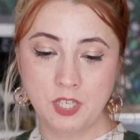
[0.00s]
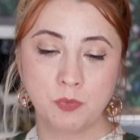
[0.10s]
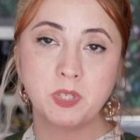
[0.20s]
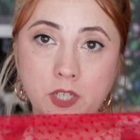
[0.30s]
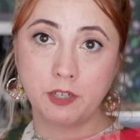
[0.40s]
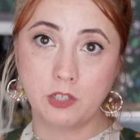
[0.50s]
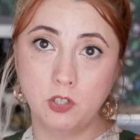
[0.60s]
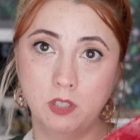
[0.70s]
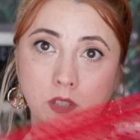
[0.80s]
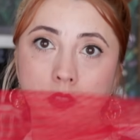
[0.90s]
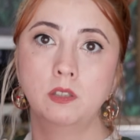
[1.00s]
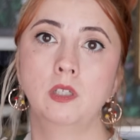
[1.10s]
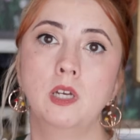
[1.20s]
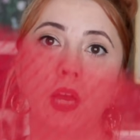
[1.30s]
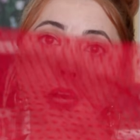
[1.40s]
this material
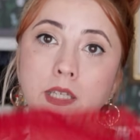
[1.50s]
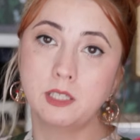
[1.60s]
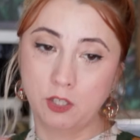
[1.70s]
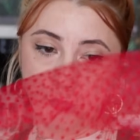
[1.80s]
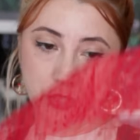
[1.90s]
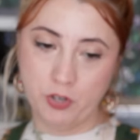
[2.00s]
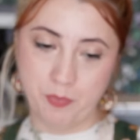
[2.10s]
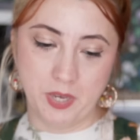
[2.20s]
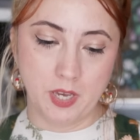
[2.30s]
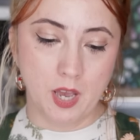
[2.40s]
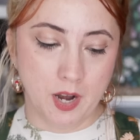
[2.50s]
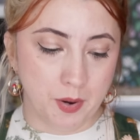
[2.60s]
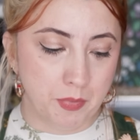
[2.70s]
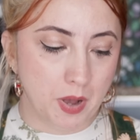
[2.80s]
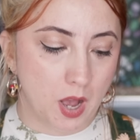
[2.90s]
is a little bit drapey and
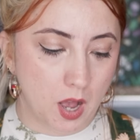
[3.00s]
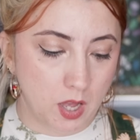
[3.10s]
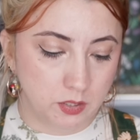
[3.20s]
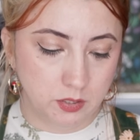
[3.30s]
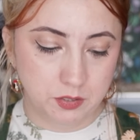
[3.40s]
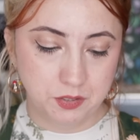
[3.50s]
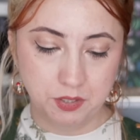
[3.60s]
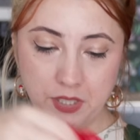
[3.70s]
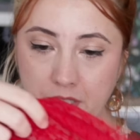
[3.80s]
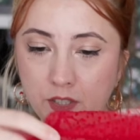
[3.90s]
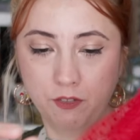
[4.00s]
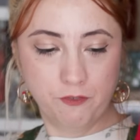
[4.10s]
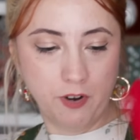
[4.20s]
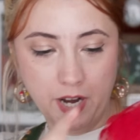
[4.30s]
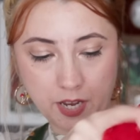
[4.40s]
I'm a little
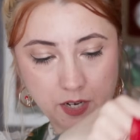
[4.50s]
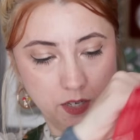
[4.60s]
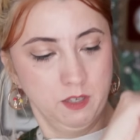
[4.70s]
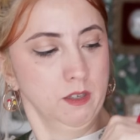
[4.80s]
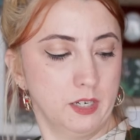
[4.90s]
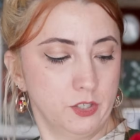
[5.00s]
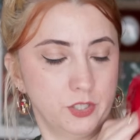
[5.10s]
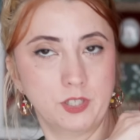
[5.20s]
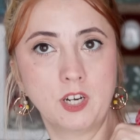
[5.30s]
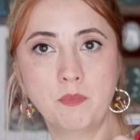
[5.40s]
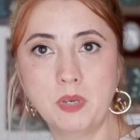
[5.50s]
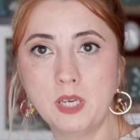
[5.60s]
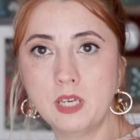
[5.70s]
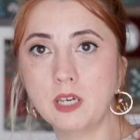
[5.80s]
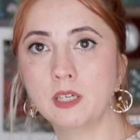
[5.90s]
afraid that it's just gonna
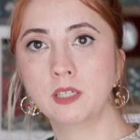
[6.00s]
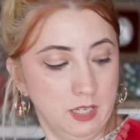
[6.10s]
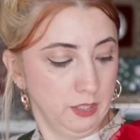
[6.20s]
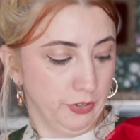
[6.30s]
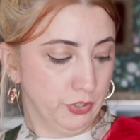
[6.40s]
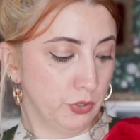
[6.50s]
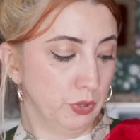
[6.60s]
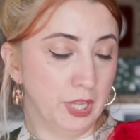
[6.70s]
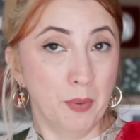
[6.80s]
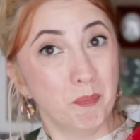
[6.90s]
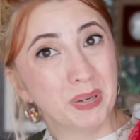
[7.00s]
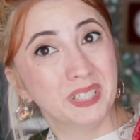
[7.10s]
be a little too limp